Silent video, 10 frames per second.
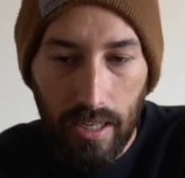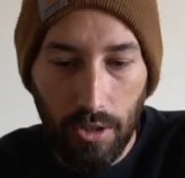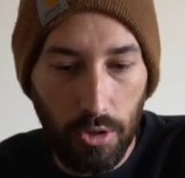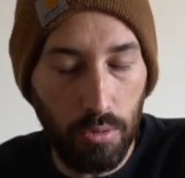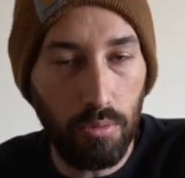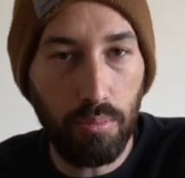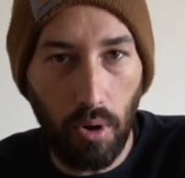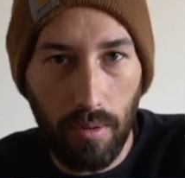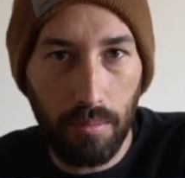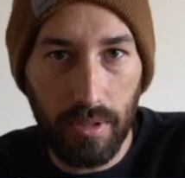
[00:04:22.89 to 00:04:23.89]
You
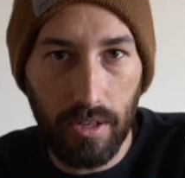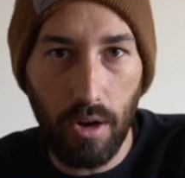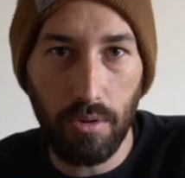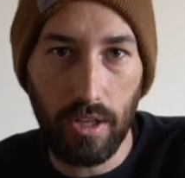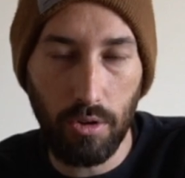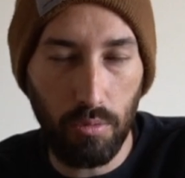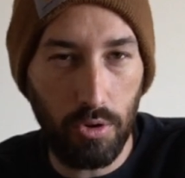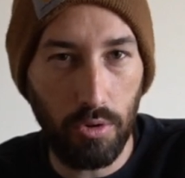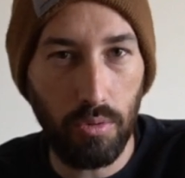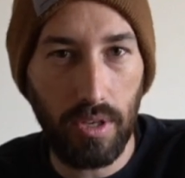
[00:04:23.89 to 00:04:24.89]
probably know that you
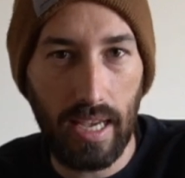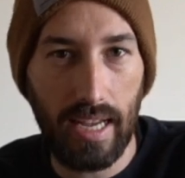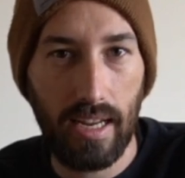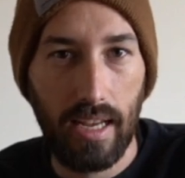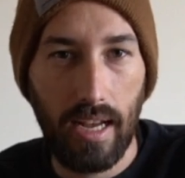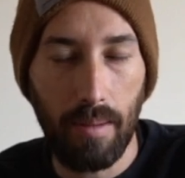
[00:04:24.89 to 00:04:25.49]
do get